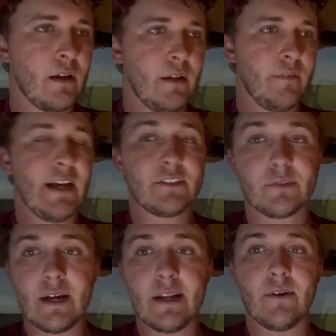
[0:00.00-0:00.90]
that's
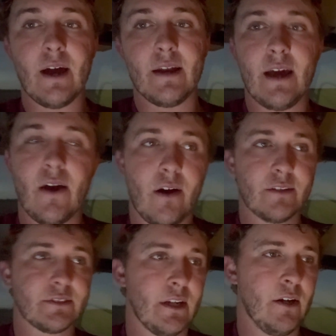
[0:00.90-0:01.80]
ready right now
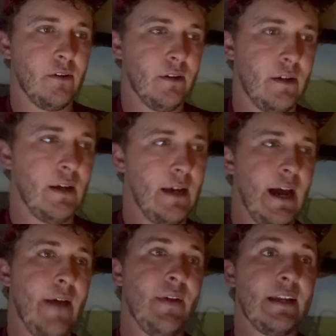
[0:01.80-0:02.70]
also,
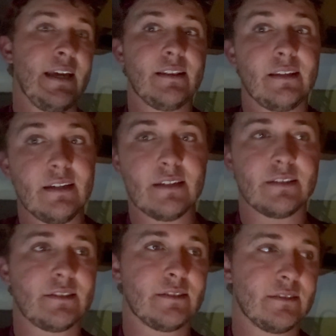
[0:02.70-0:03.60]
and then get
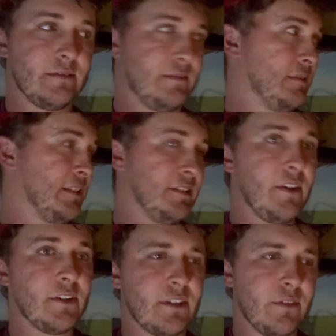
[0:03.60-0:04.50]
these
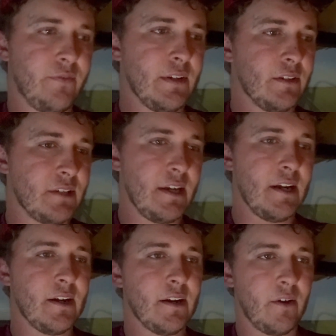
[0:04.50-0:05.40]
other 2 fields
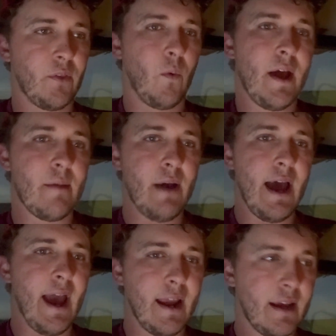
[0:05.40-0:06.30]
here on the way back,